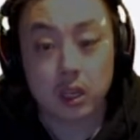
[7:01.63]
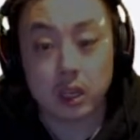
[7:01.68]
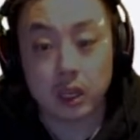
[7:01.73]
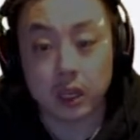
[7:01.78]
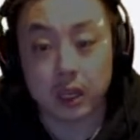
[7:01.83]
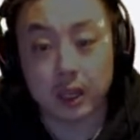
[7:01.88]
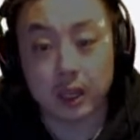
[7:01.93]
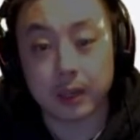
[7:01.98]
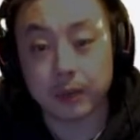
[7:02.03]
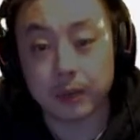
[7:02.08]

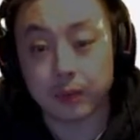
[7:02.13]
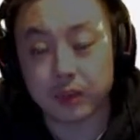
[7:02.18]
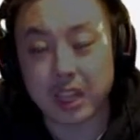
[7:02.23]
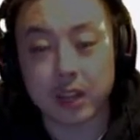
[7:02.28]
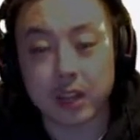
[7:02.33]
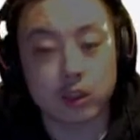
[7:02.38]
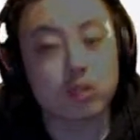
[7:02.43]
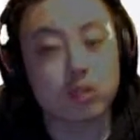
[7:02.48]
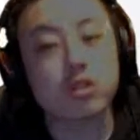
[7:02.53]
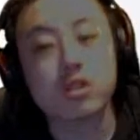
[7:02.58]
Now
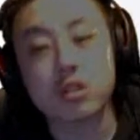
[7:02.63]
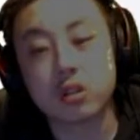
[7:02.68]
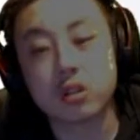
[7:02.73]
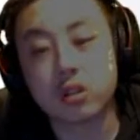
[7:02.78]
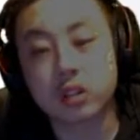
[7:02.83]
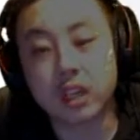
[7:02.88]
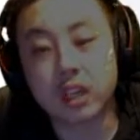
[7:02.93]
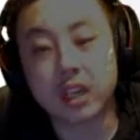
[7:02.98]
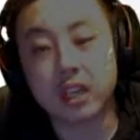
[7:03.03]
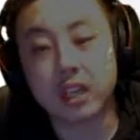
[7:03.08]
you still
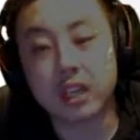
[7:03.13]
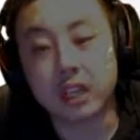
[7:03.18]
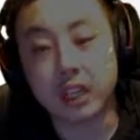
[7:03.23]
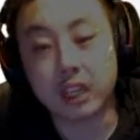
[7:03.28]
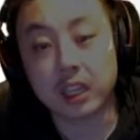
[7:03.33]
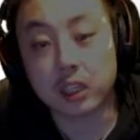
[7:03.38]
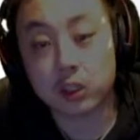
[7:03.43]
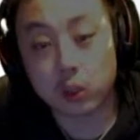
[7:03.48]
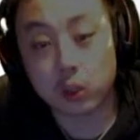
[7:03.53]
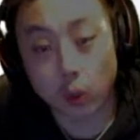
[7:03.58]
can
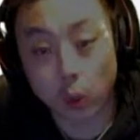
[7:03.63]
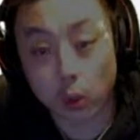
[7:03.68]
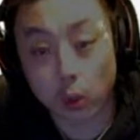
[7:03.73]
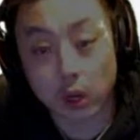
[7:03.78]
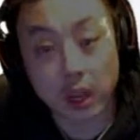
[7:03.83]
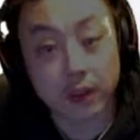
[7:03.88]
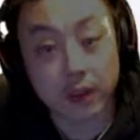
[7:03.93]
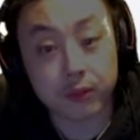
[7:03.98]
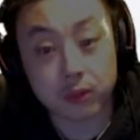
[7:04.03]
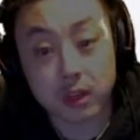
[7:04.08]
ignore
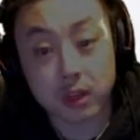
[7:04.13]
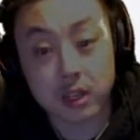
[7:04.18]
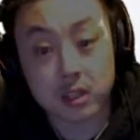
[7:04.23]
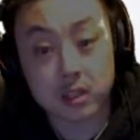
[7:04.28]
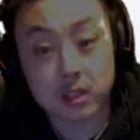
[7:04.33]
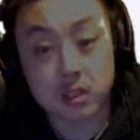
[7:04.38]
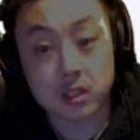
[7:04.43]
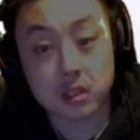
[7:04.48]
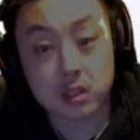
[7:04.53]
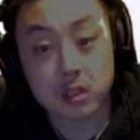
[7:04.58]

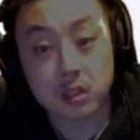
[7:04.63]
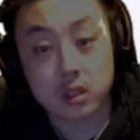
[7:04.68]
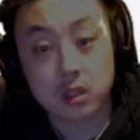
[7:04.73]
FRES